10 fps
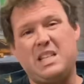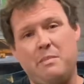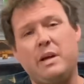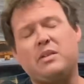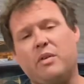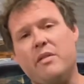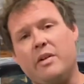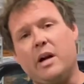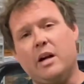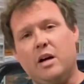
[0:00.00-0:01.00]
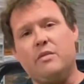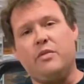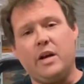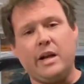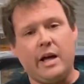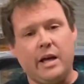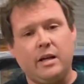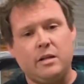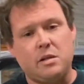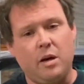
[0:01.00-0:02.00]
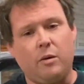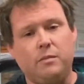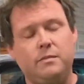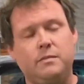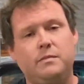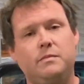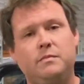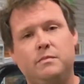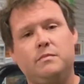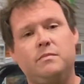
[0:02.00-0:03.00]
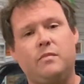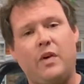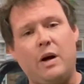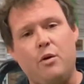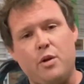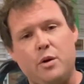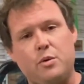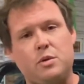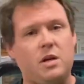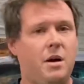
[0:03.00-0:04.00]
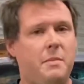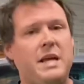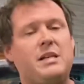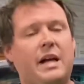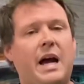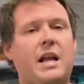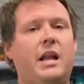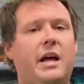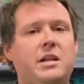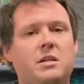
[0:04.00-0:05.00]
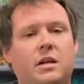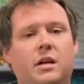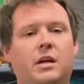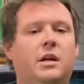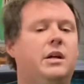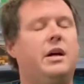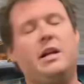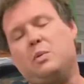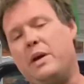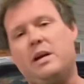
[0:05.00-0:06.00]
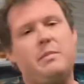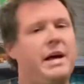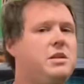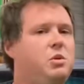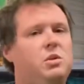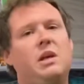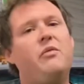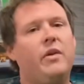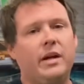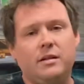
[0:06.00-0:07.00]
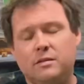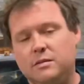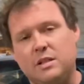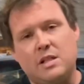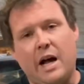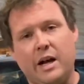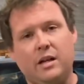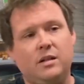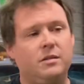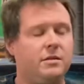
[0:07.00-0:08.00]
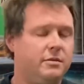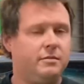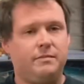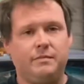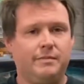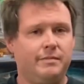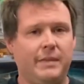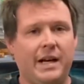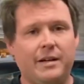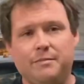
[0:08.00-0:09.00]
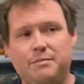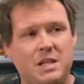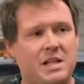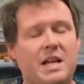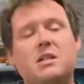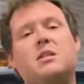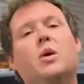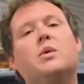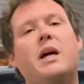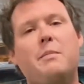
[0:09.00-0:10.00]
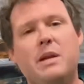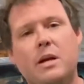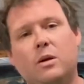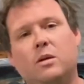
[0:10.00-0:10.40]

makes for a very unfun day. So, follow those basic guidelines and tweak them as you see fit. It's not a set in stone type of deal.